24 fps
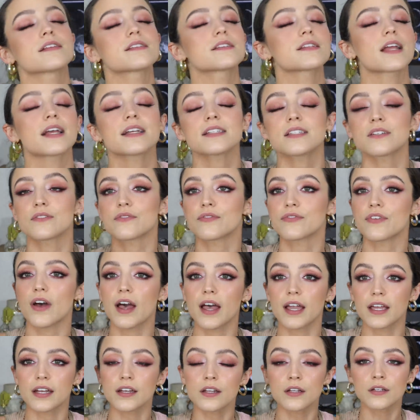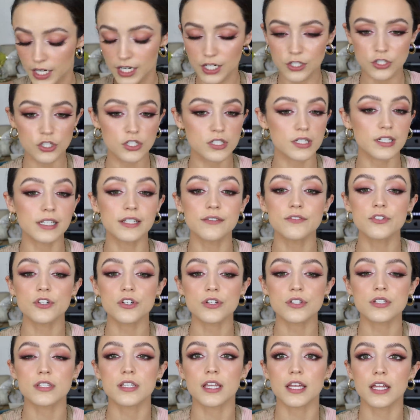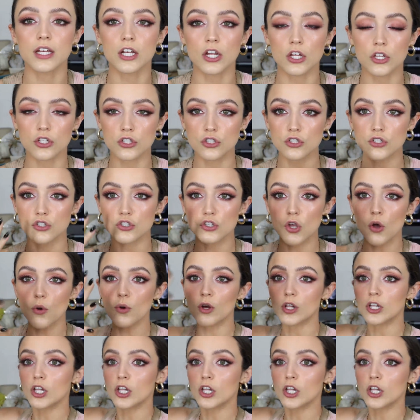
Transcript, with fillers: It's nice and fine. And it just leaves your skin so